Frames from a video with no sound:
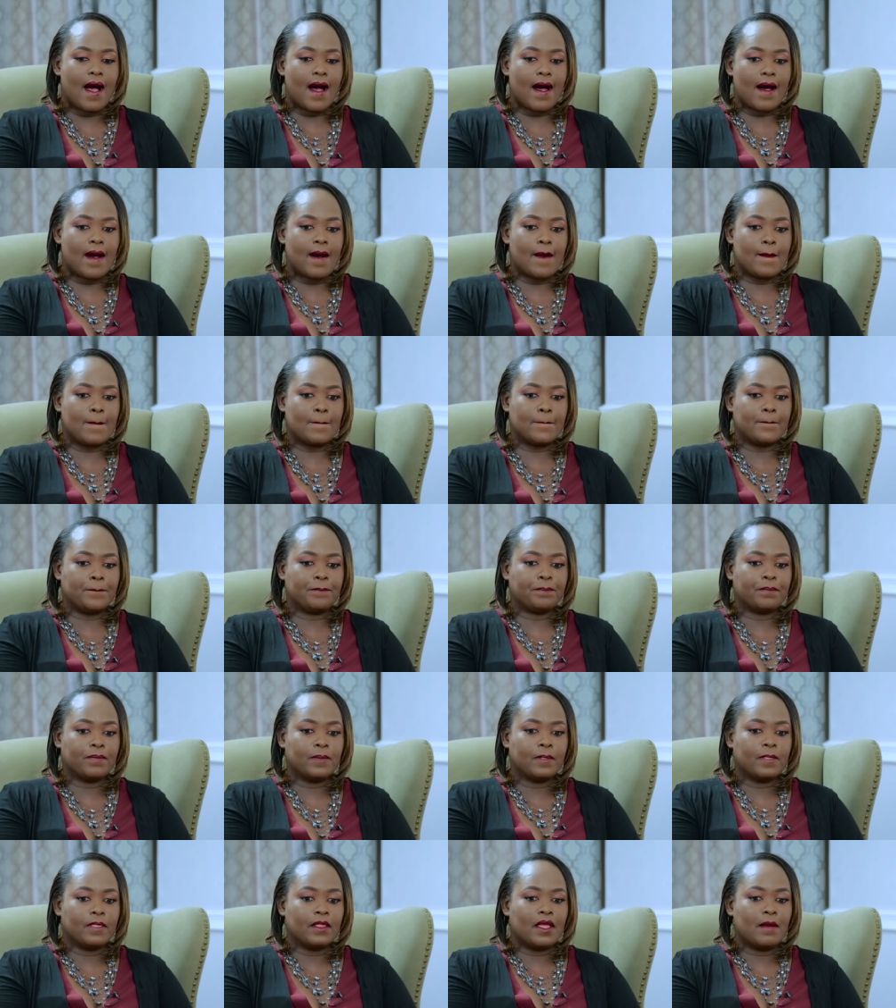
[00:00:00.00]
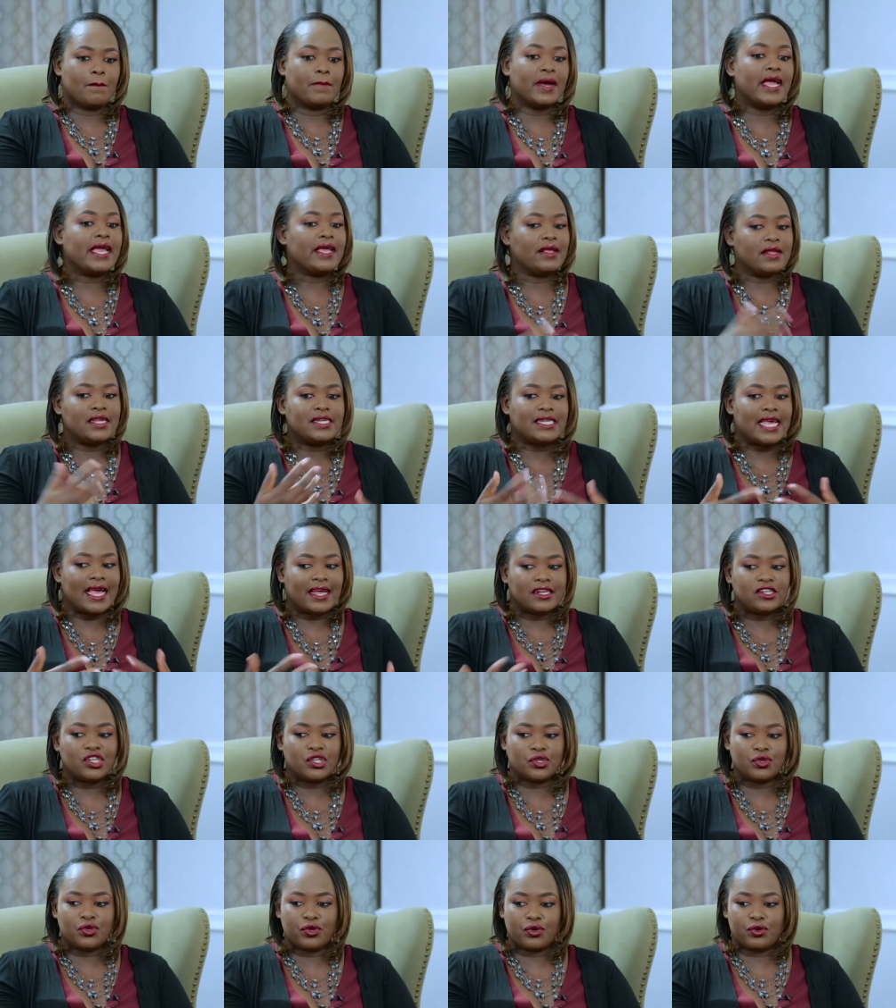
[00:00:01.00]
But it
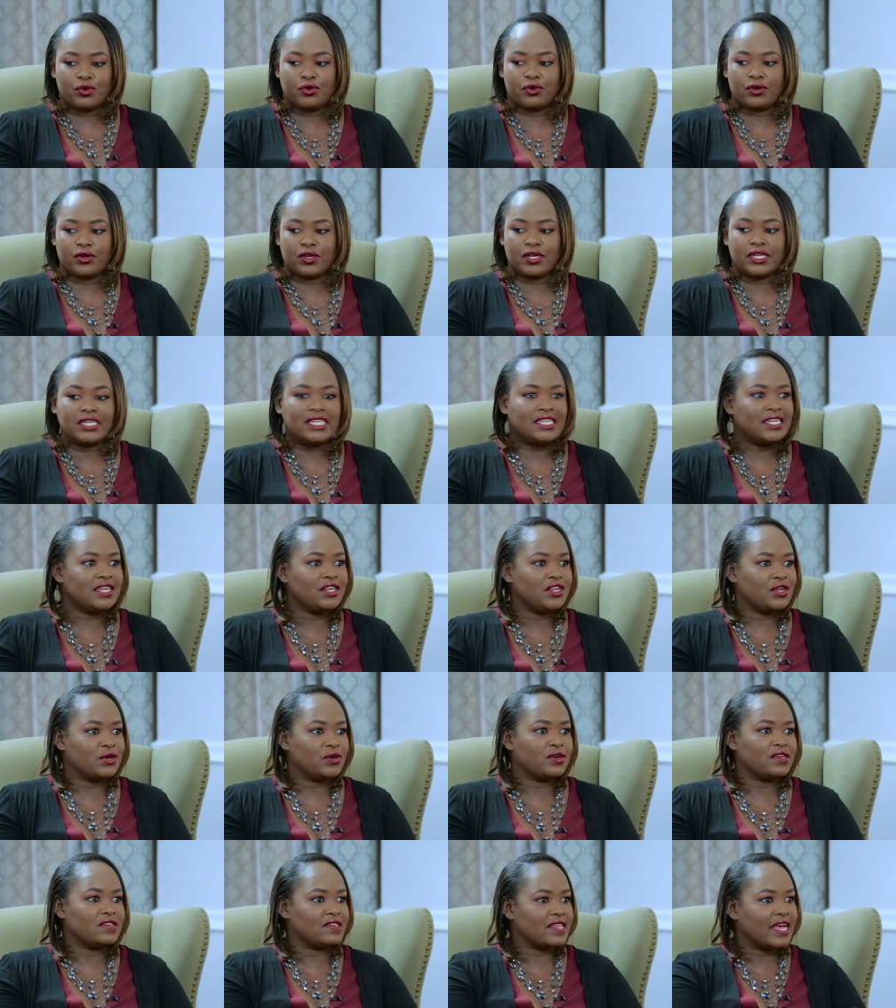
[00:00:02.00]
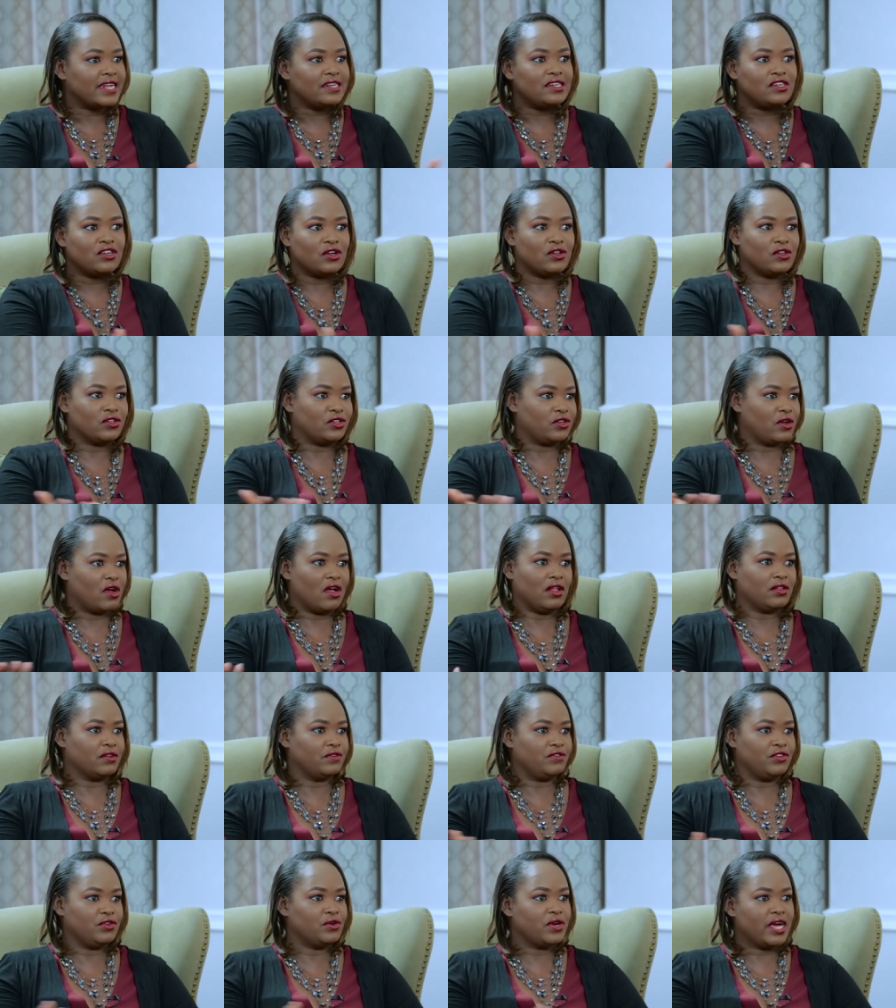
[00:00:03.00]
had to continue, because I told
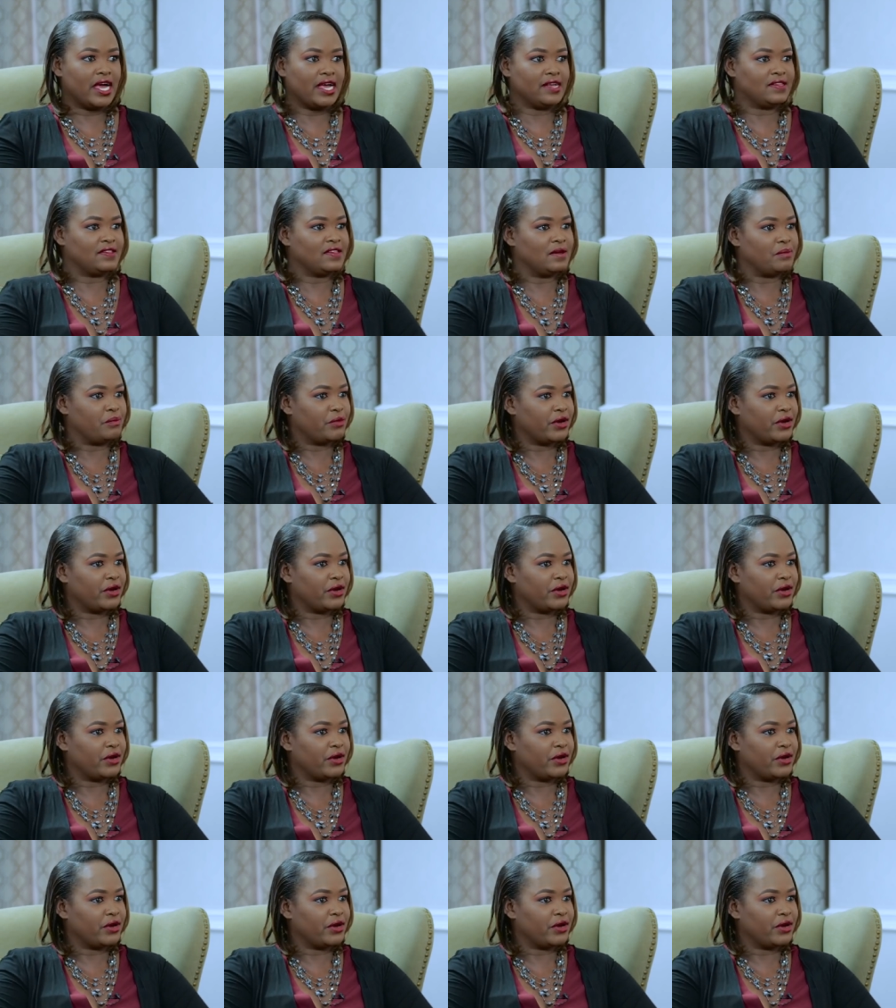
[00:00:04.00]
all of you guys